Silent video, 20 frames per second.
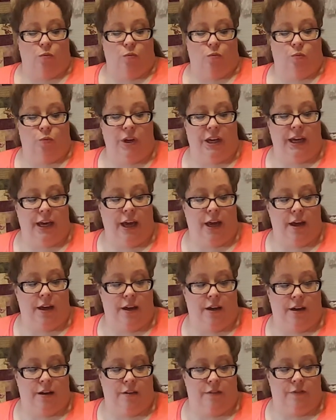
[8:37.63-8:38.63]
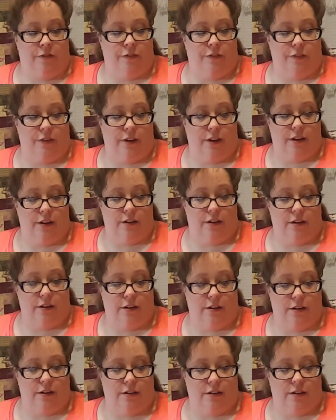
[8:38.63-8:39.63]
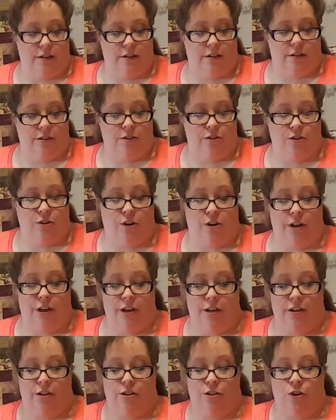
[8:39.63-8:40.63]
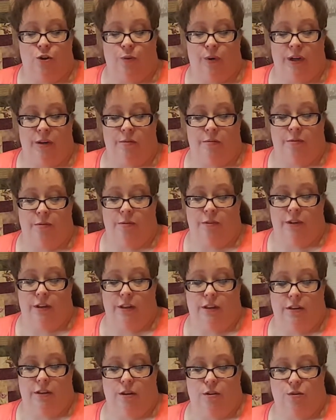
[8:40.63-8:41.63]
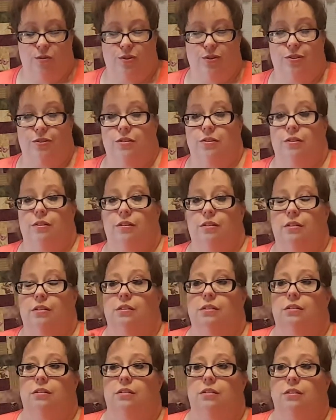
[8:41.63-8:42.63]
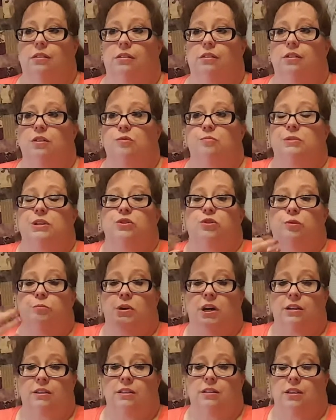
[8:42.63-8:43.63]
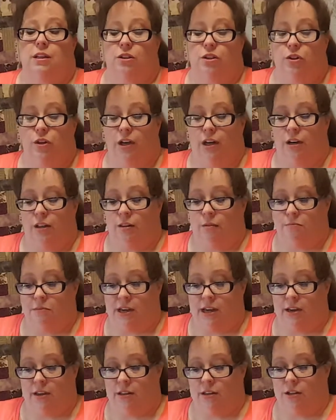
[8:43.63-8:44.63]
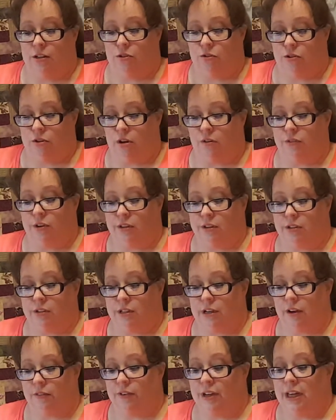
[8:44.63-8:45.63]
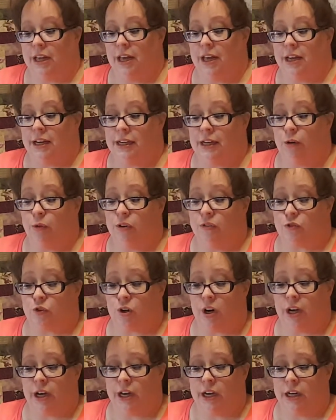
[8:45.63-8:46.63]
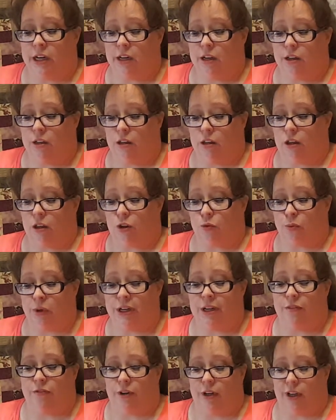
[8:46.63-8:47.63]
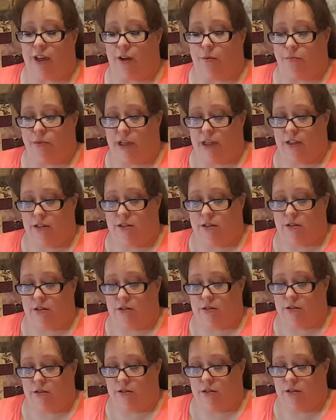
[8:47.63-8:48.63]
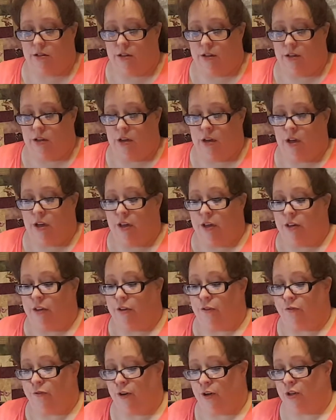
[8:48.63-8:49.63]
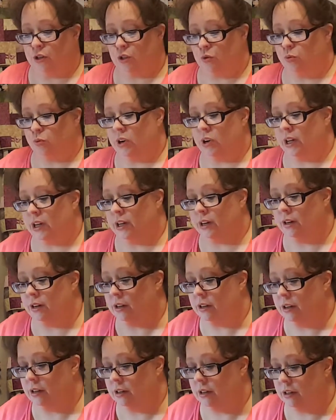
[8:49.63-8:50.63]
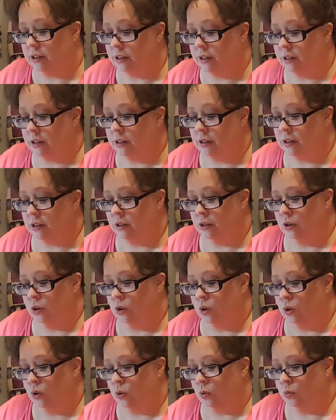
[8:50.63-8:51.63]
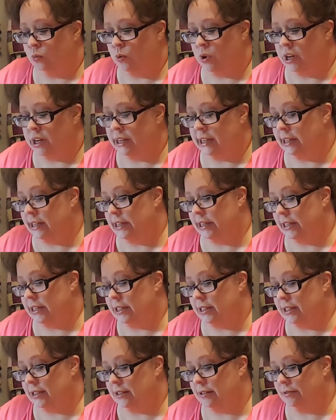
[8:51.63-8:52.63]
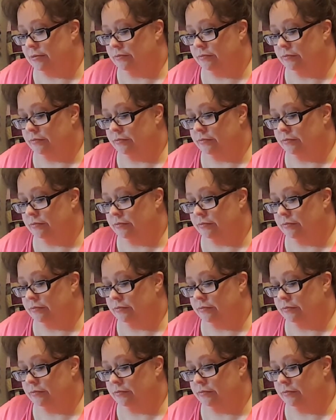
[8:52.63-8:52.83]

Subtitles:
We have started doing those mystery boxes that you get in the mail and you solve all the stuff. Now we've tried 3 different companies. The first one was,